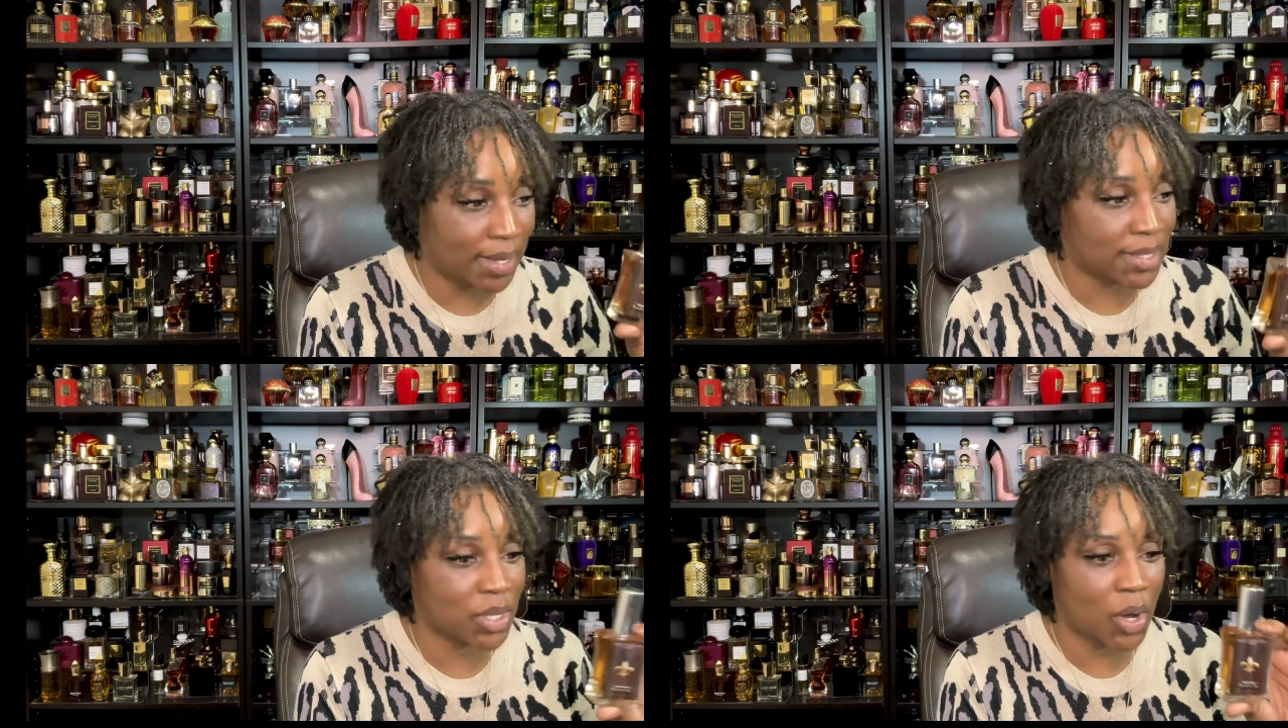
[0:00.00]

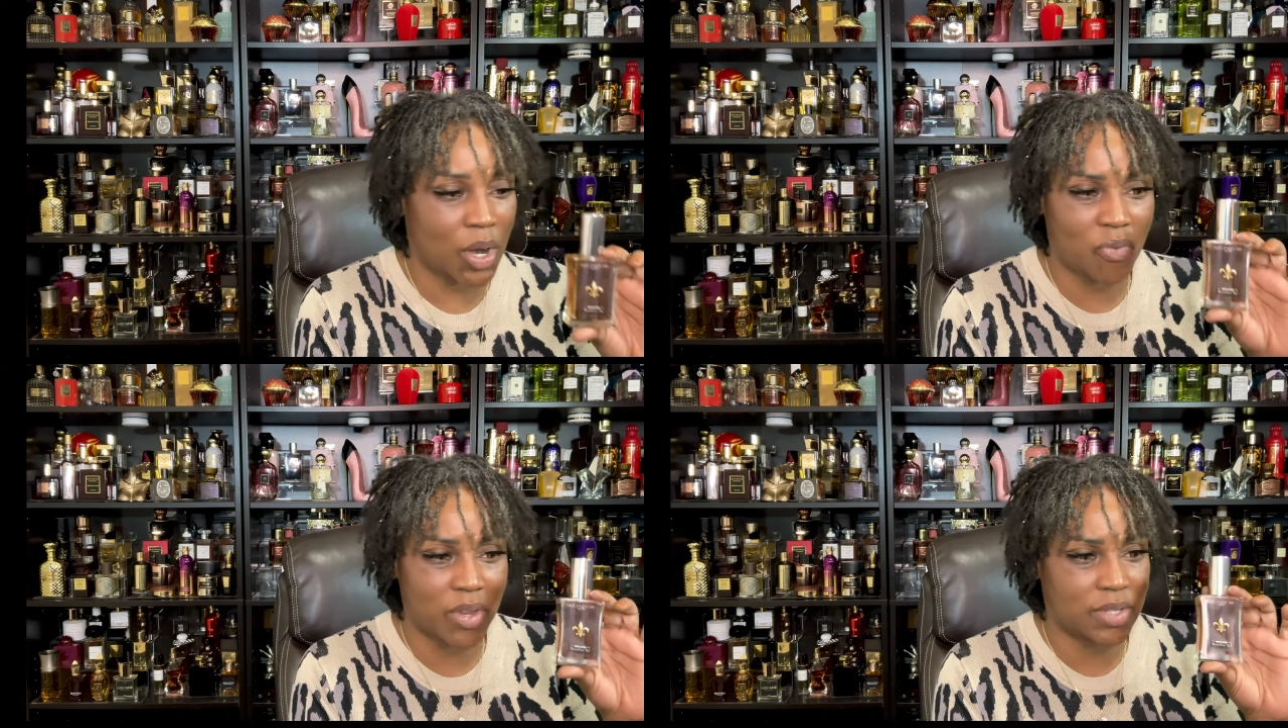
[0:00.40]
It started
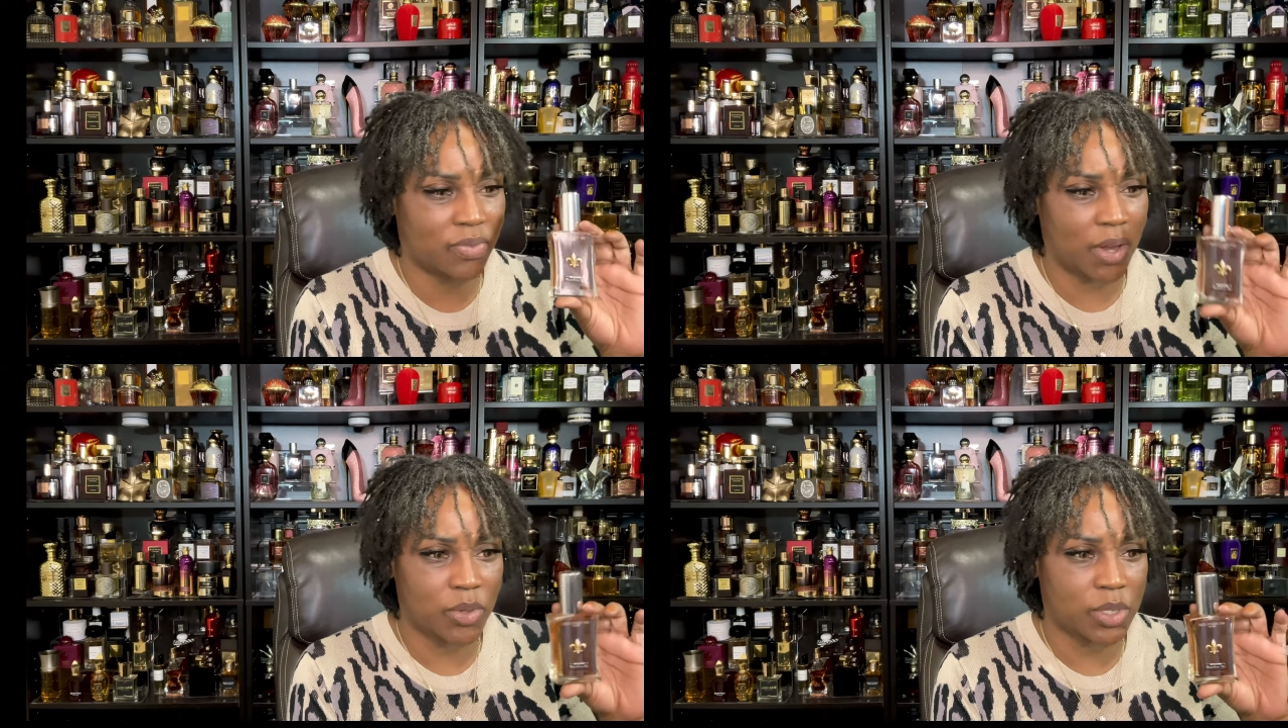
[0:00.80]
off in this
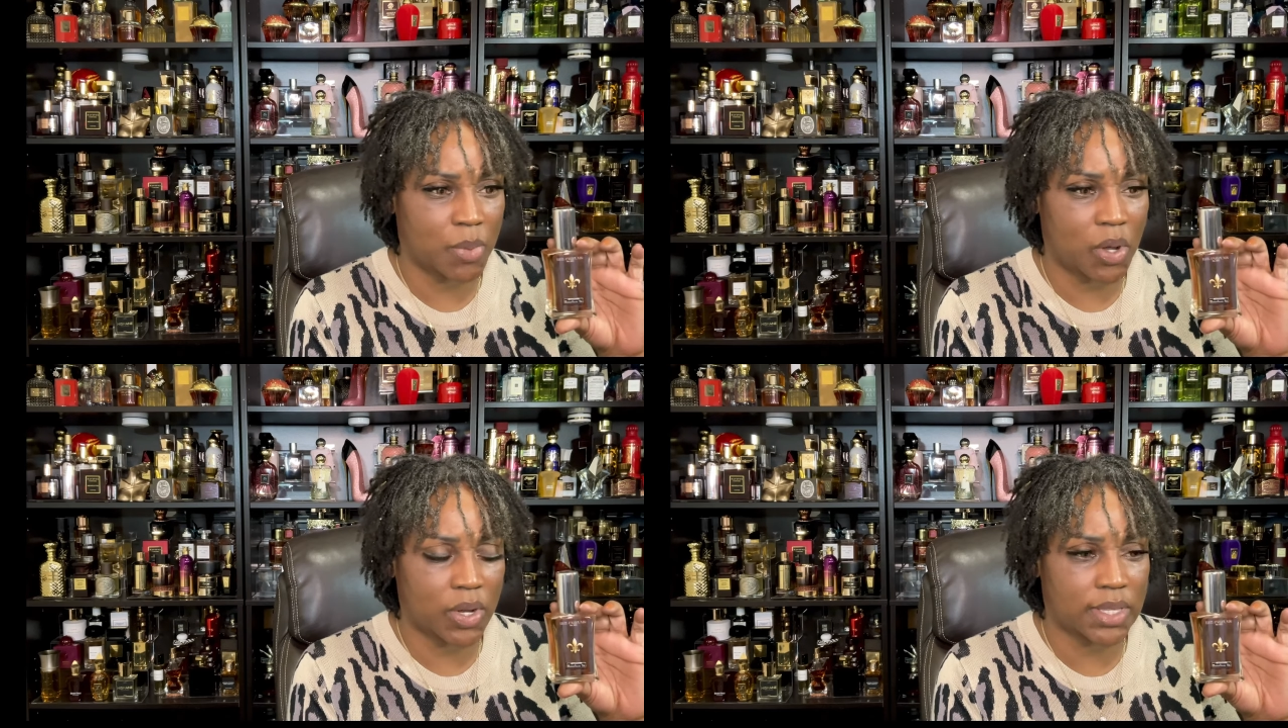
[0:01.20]
very
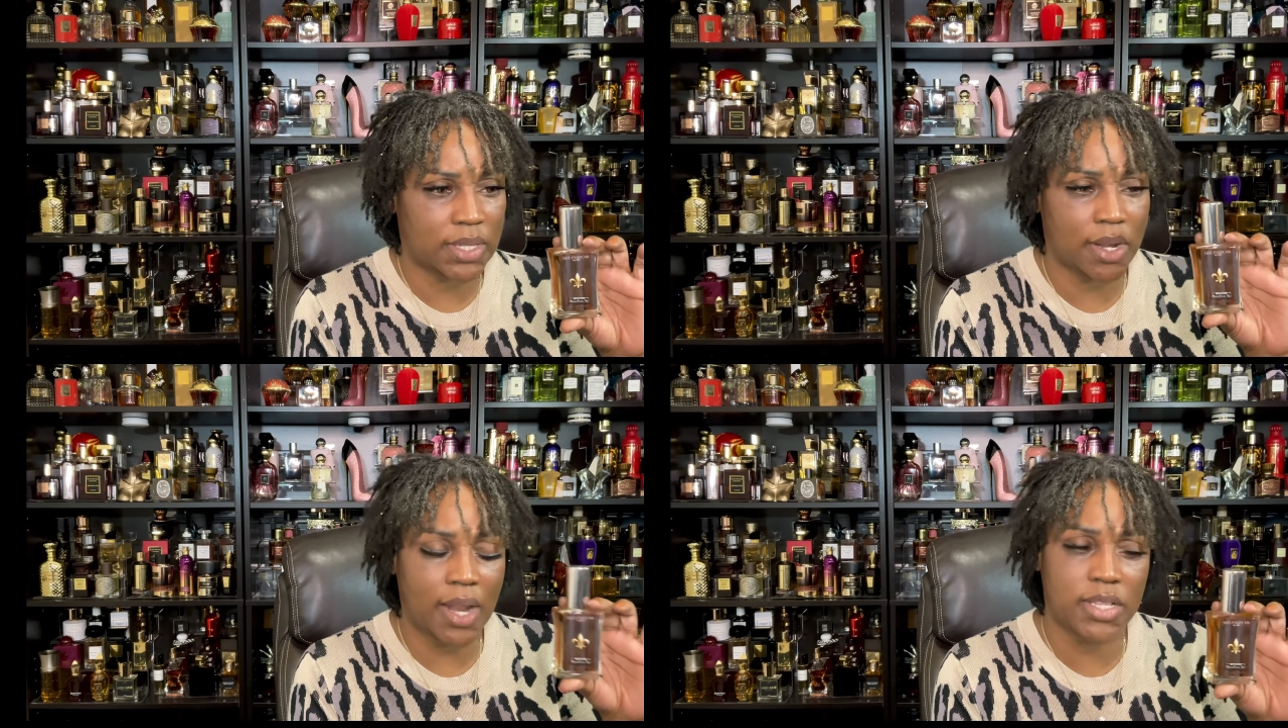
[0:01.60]
small
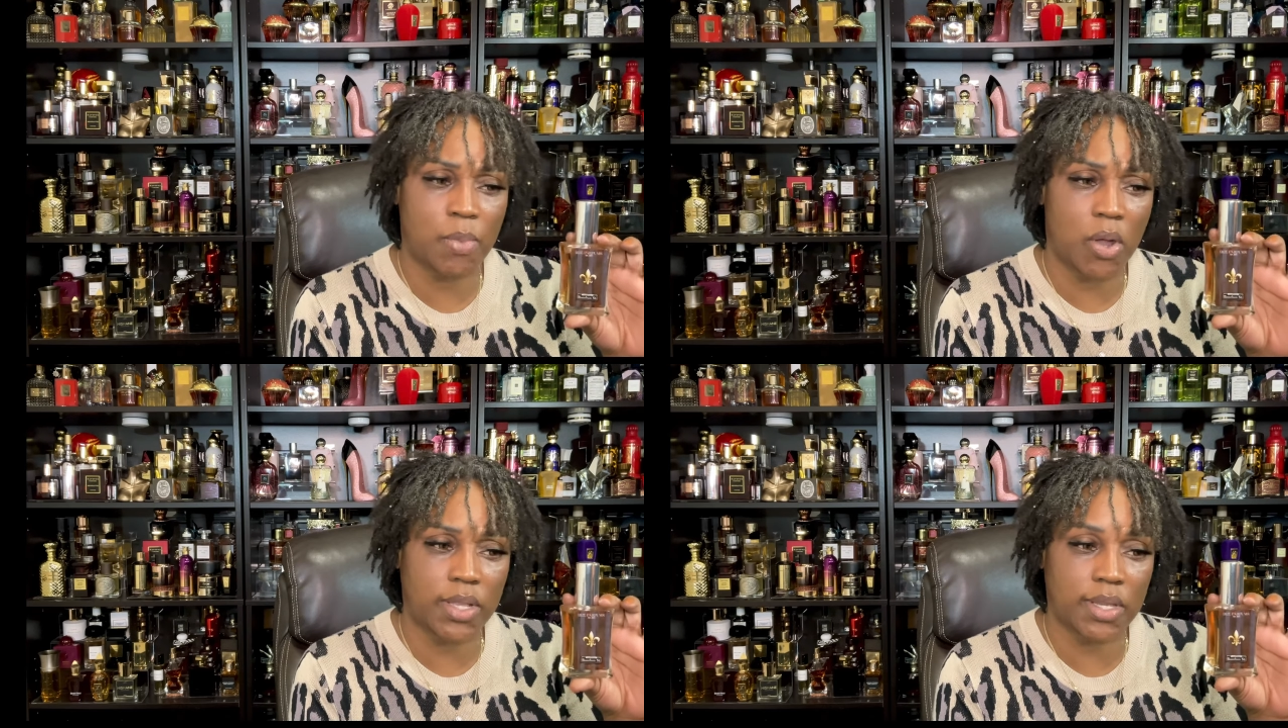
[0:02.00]
container, not a
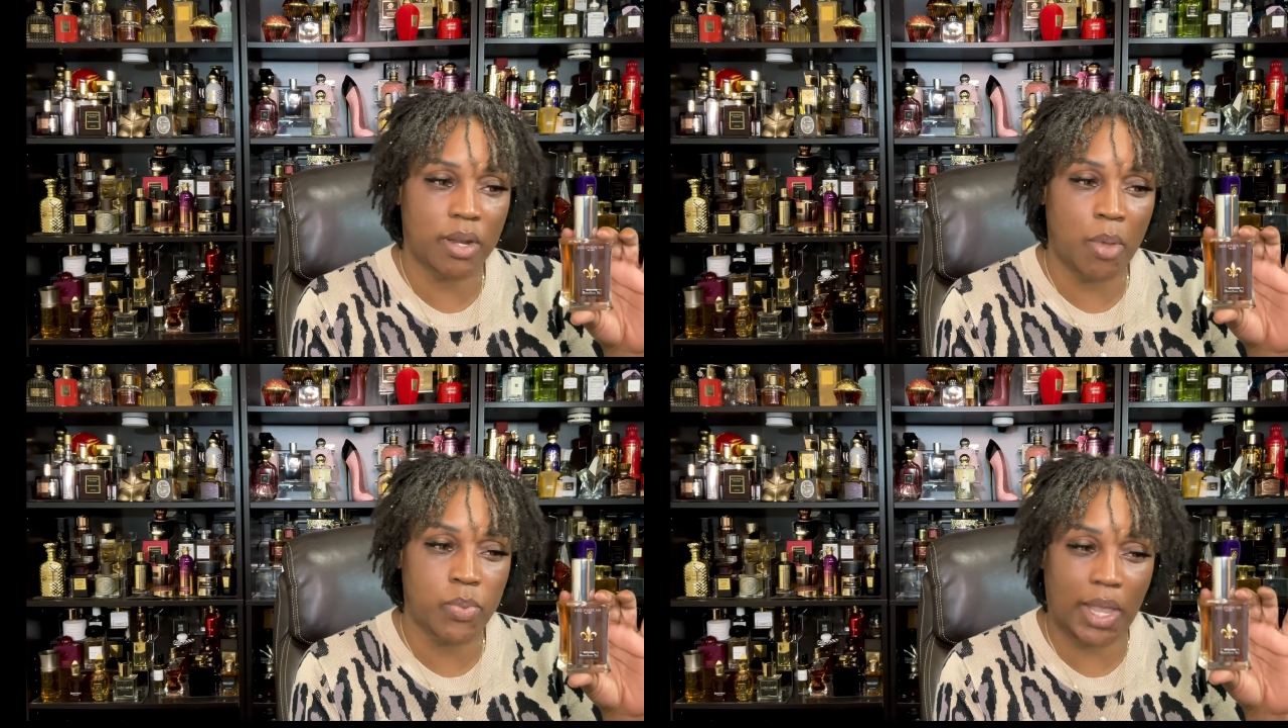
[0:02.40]
small
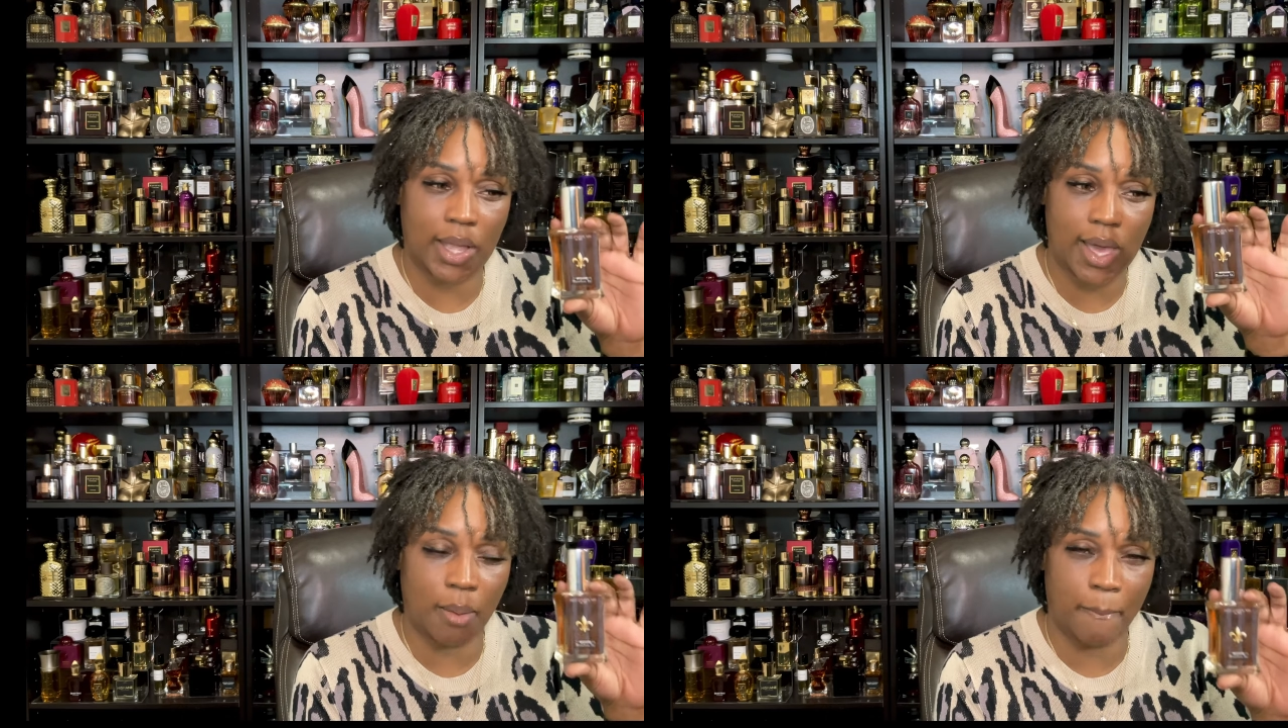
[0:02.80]
container, but it was like
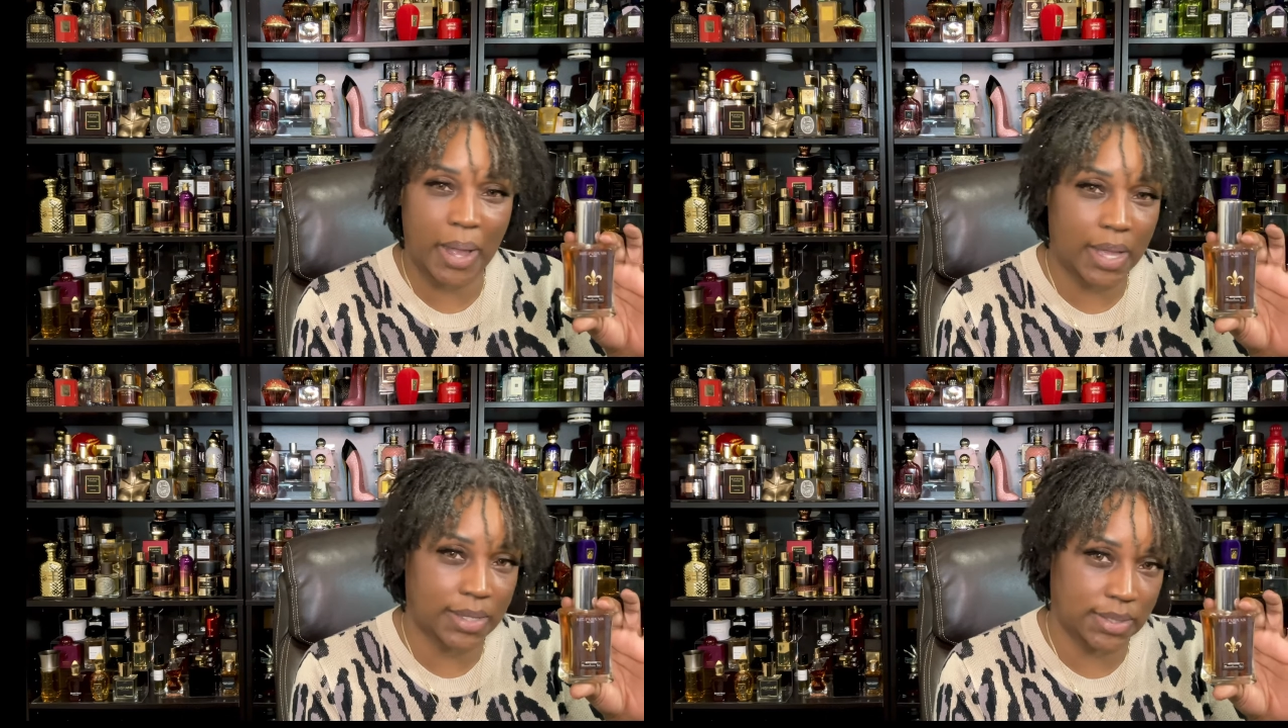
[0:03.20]
kind of
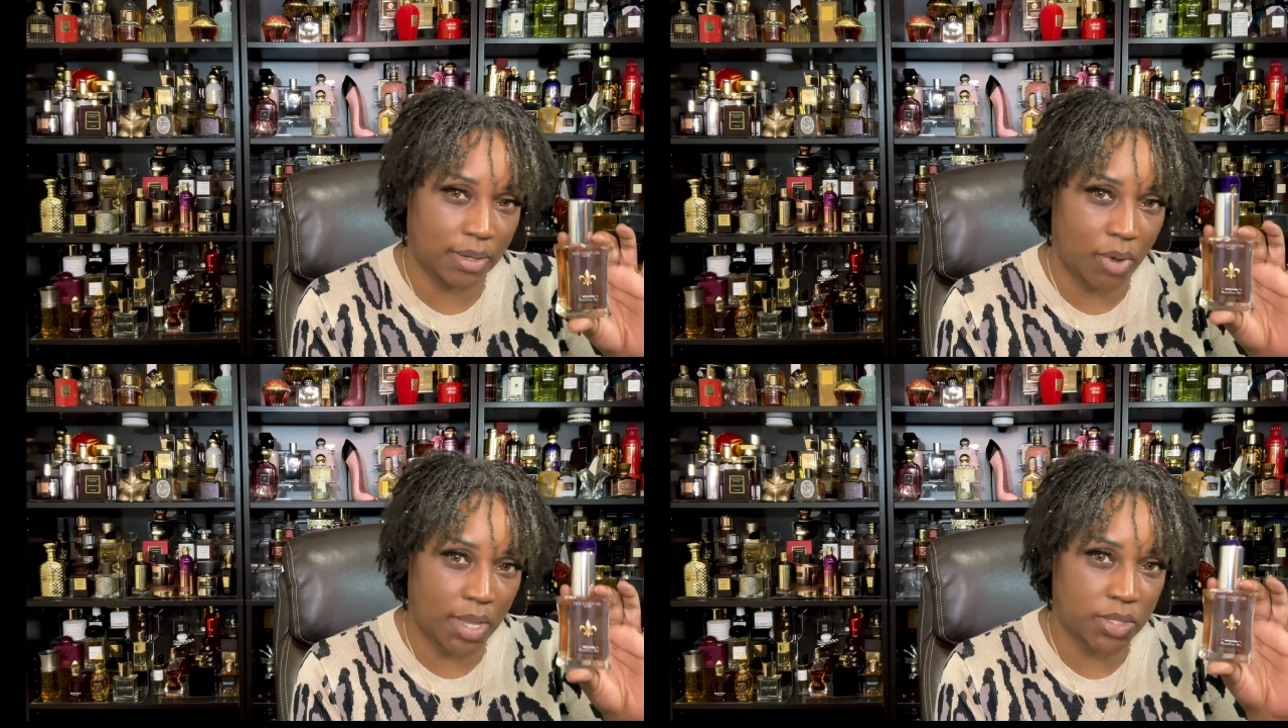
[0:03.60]
boxy, right?